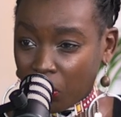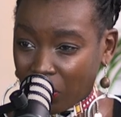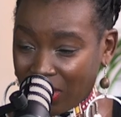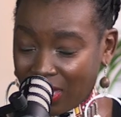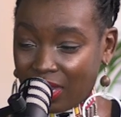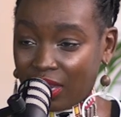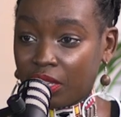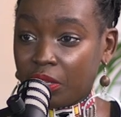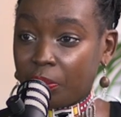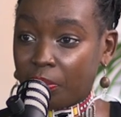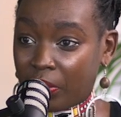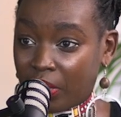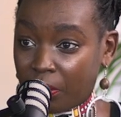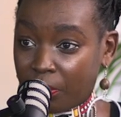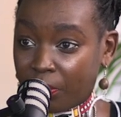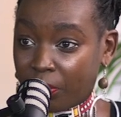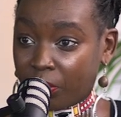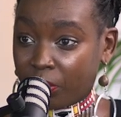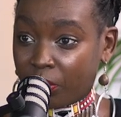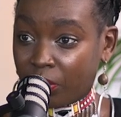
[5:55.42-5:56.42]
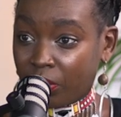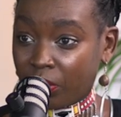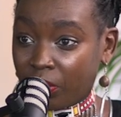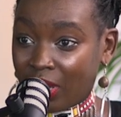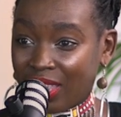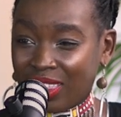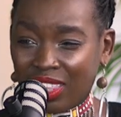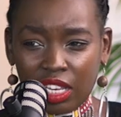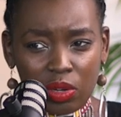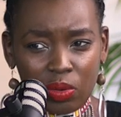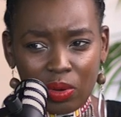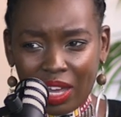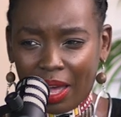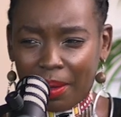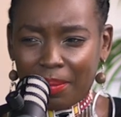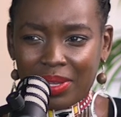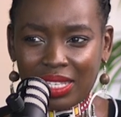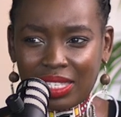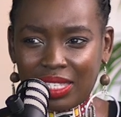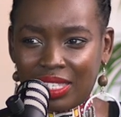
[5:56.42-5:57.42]
you kill people and then you
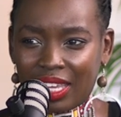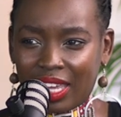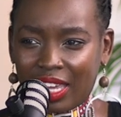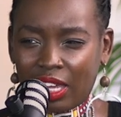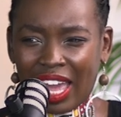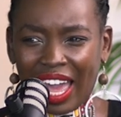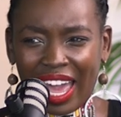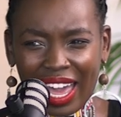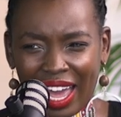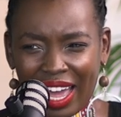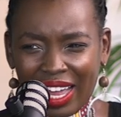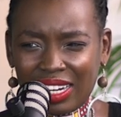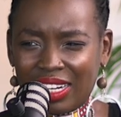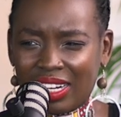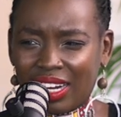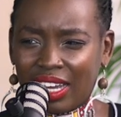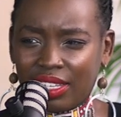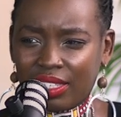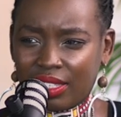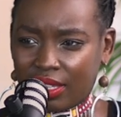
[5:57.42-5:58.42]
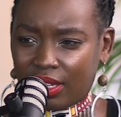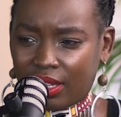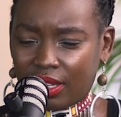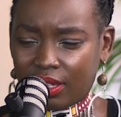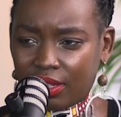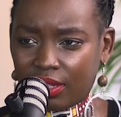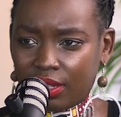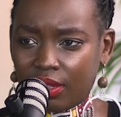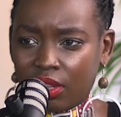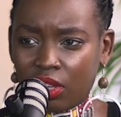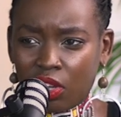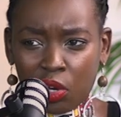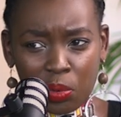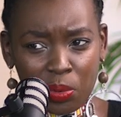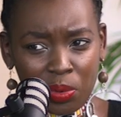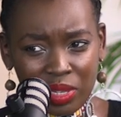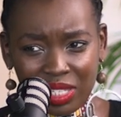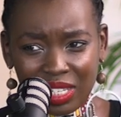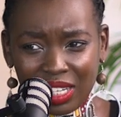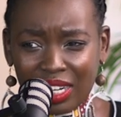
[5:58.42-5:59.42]
come and say i had an accident
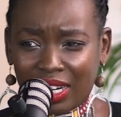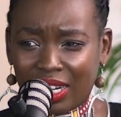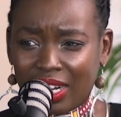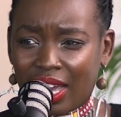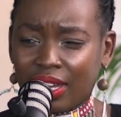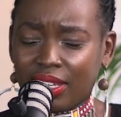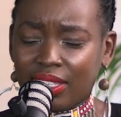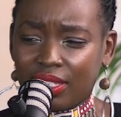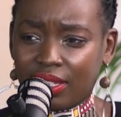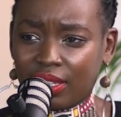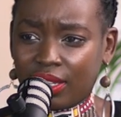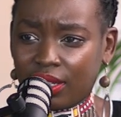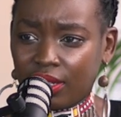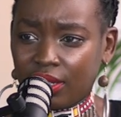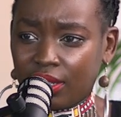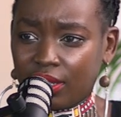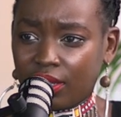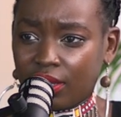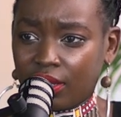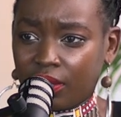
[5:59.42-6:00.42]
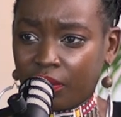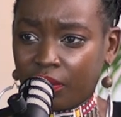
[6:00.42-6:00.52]
was it an accident